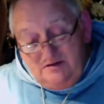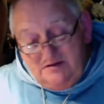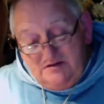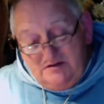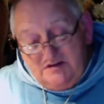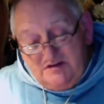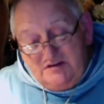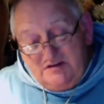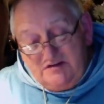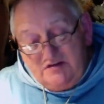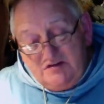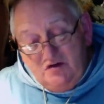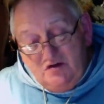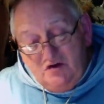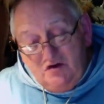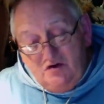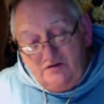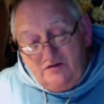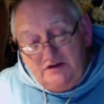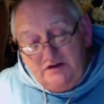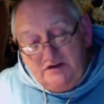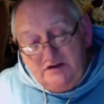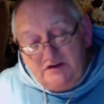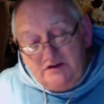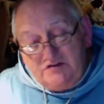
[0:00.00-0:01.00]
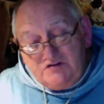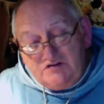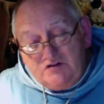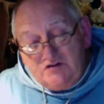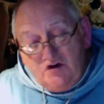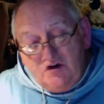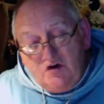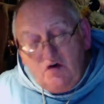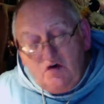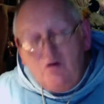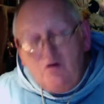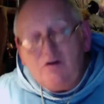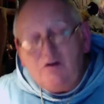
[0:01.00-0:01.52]
dissolving into
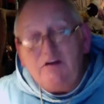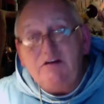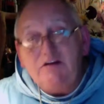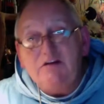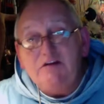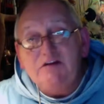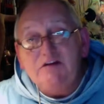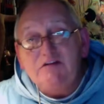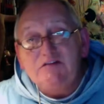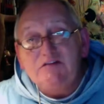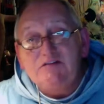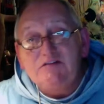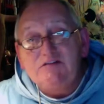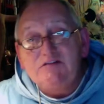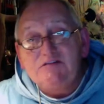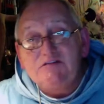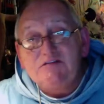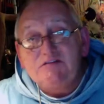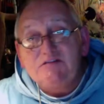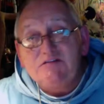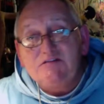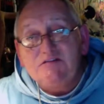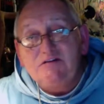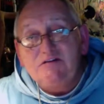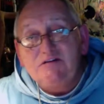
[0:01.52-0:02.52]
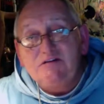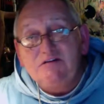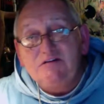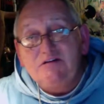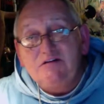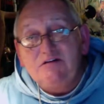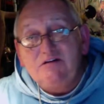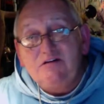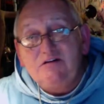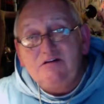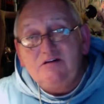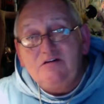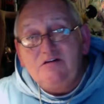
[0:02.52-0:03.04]
holiness
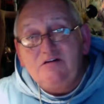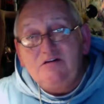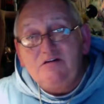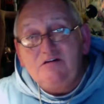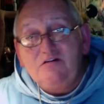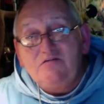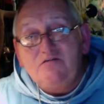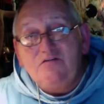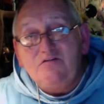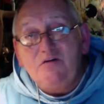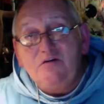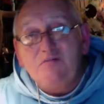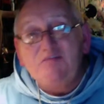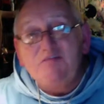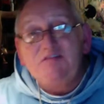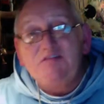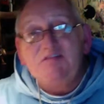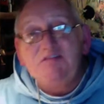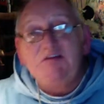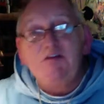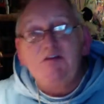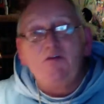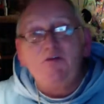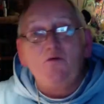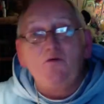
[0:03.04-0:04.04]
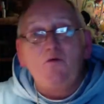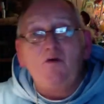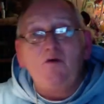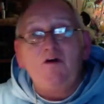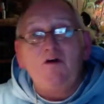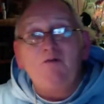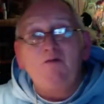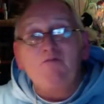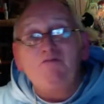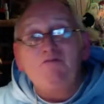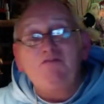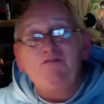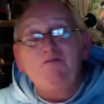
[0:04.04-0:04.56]
from
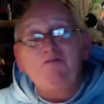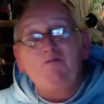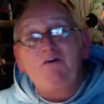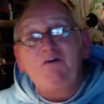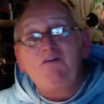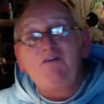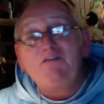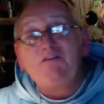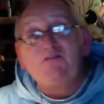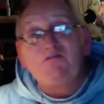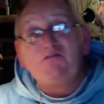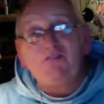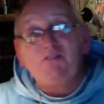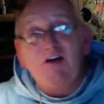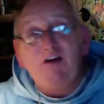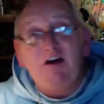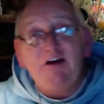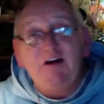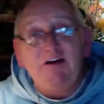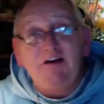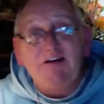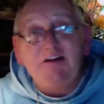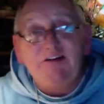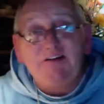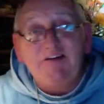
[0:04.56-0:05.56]
silkworm to butterfly.